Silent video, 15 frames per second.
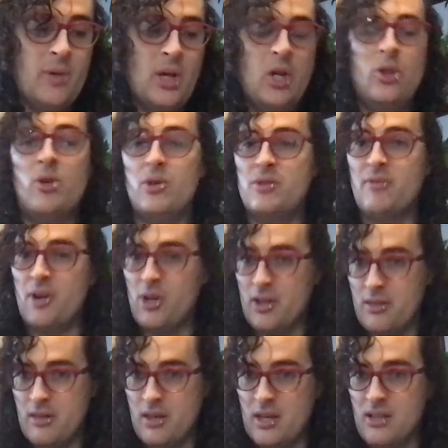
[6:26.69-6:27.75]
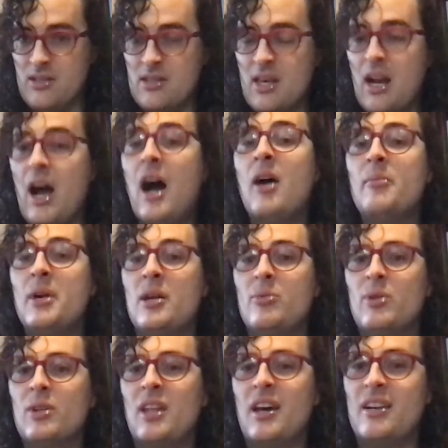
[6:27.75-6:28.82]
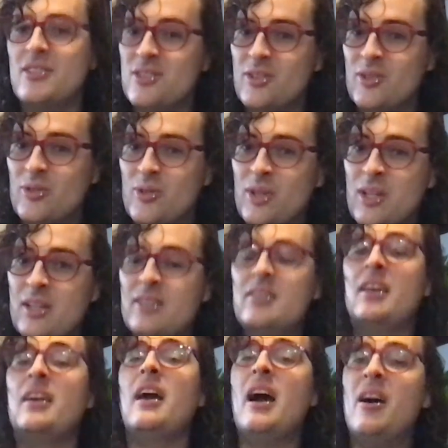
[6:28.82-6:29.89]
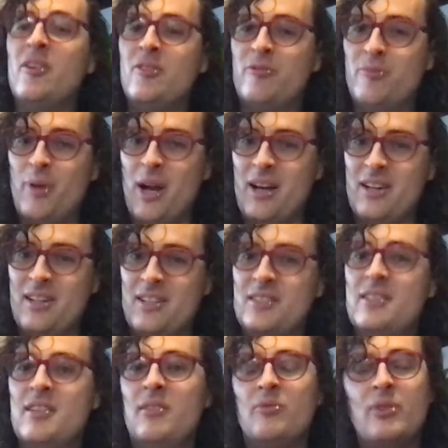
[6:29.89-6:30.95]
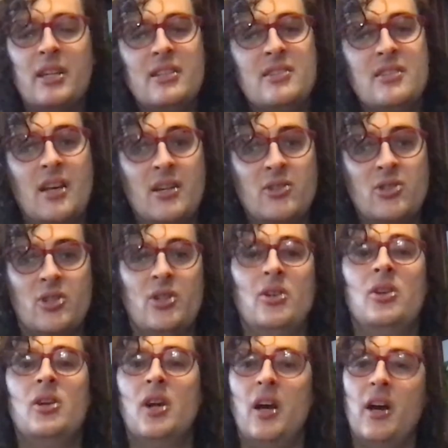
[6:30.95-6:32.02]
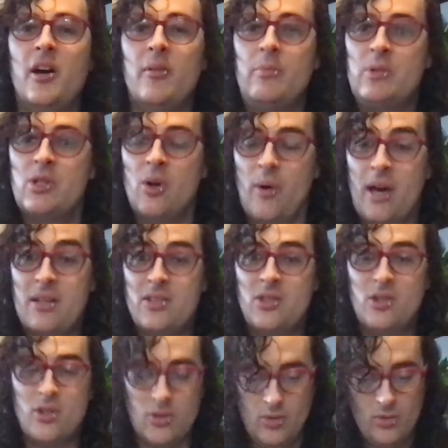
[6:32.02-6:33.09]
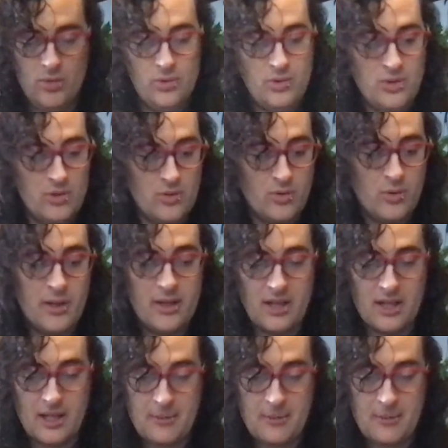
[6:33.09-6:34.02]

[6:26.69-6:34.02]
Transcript: Those very things that Ahmed would like to take out of brackets and recenter, so as to queer it.